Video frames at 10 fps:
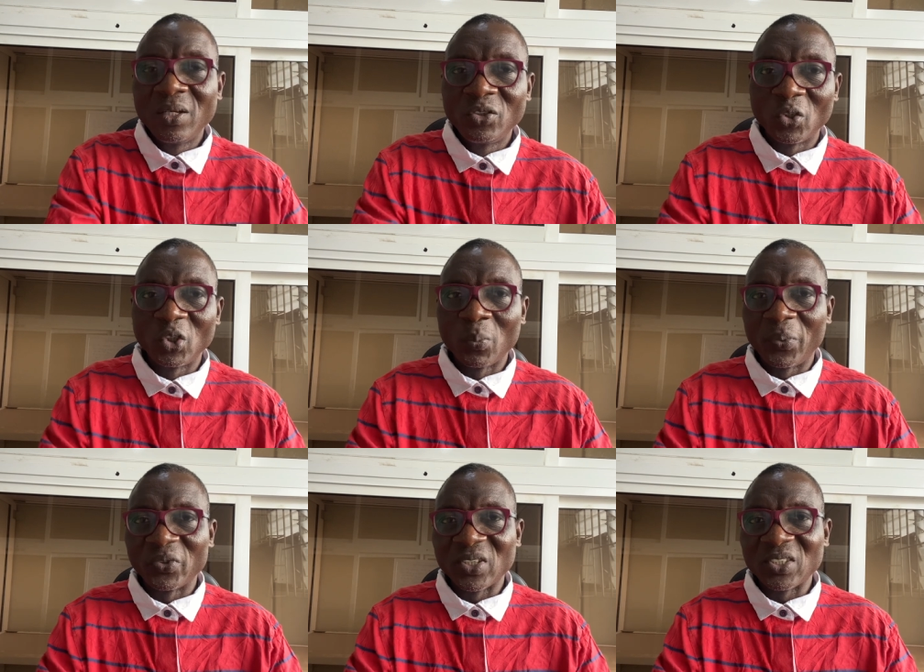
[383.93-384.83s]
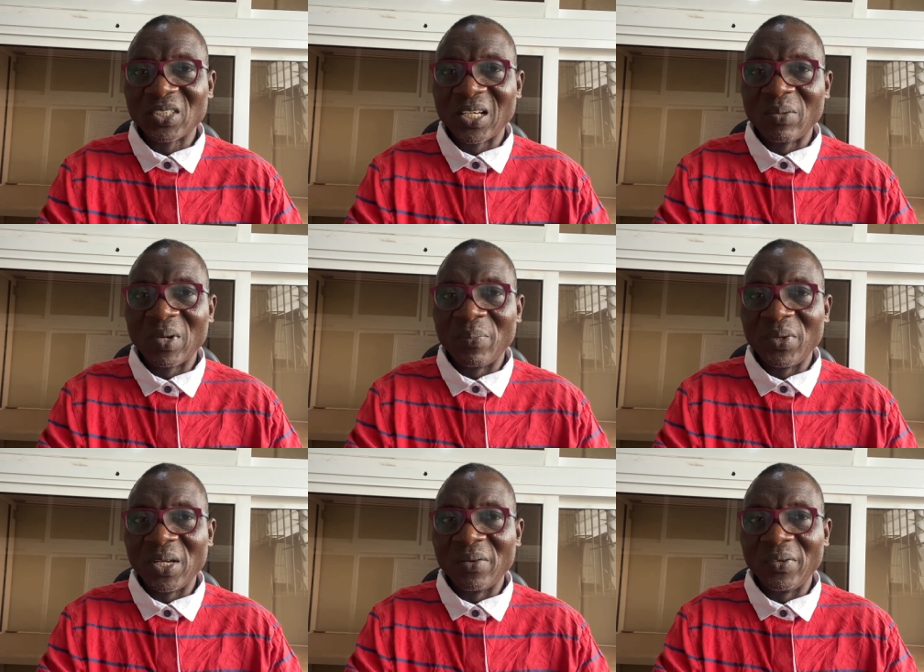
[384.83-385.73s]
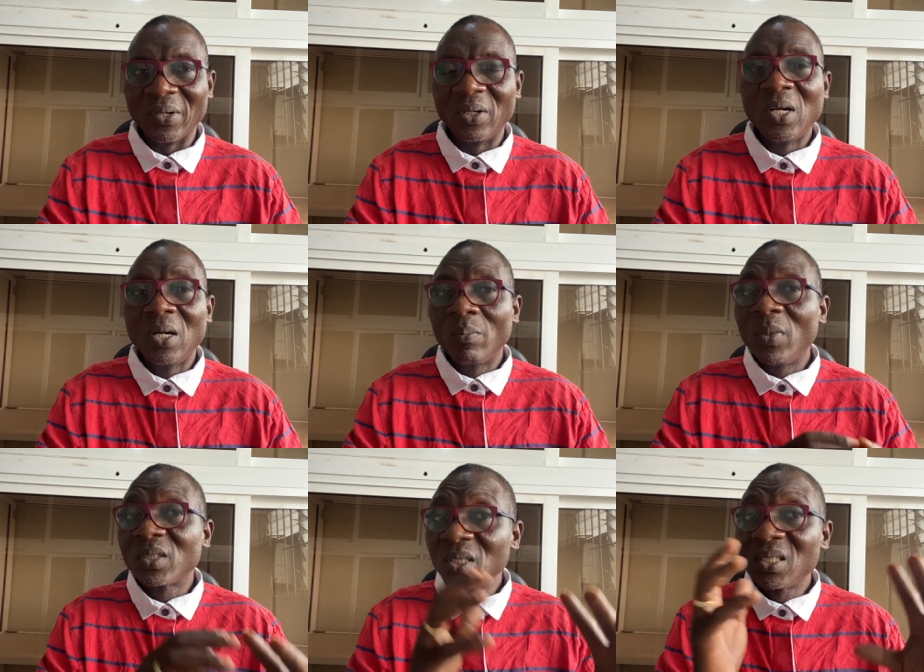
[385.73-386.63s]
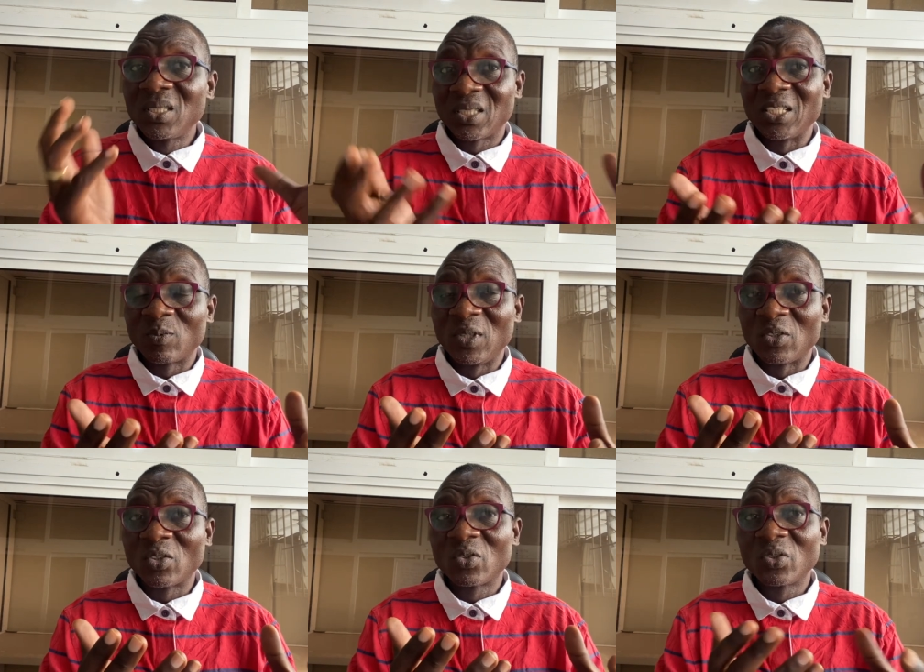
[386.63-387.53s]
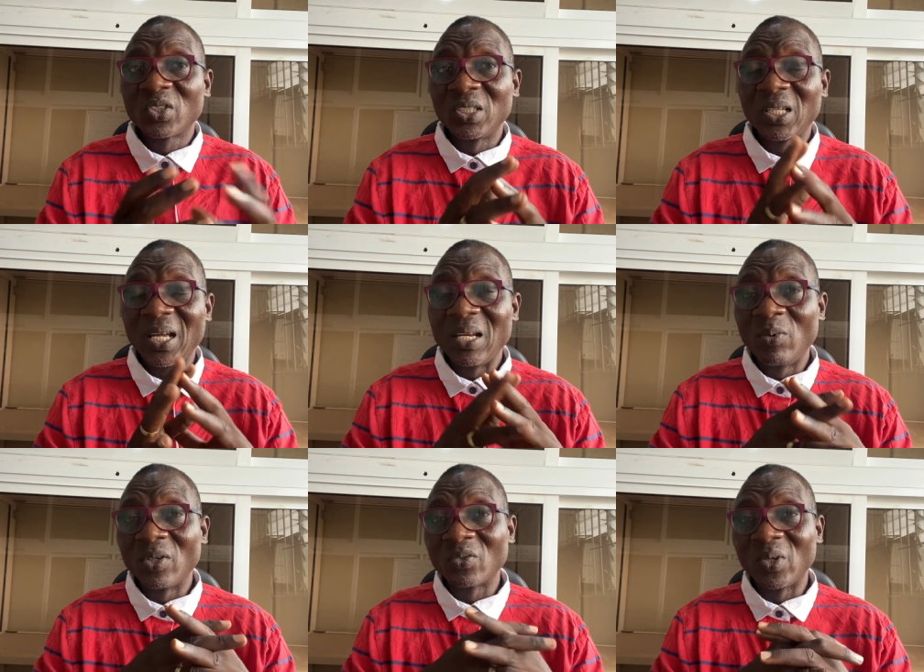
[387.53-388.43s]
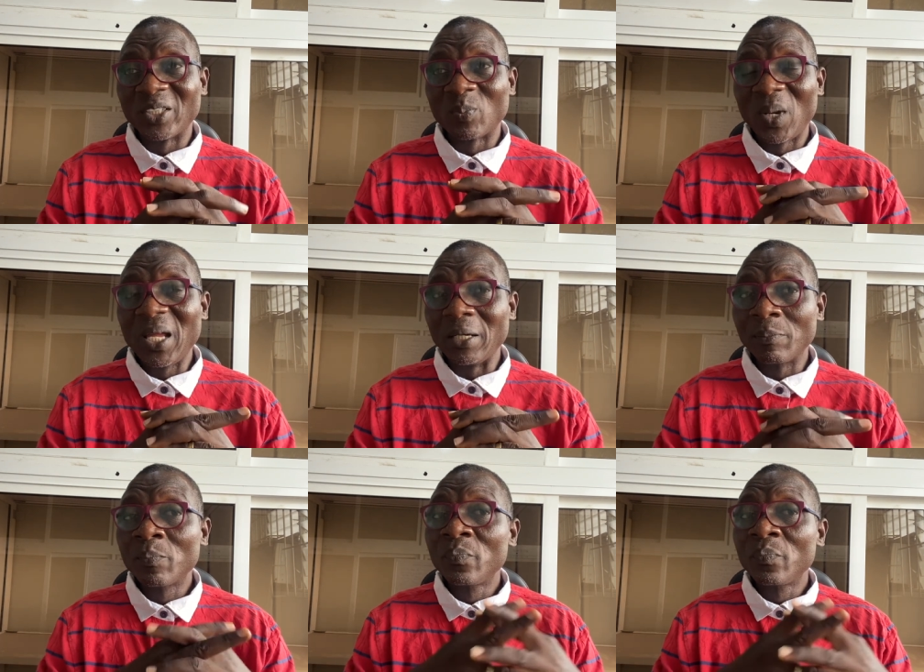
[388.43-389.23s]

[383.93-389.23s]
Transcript: social processes and human behavior but since it's also still enables us to explain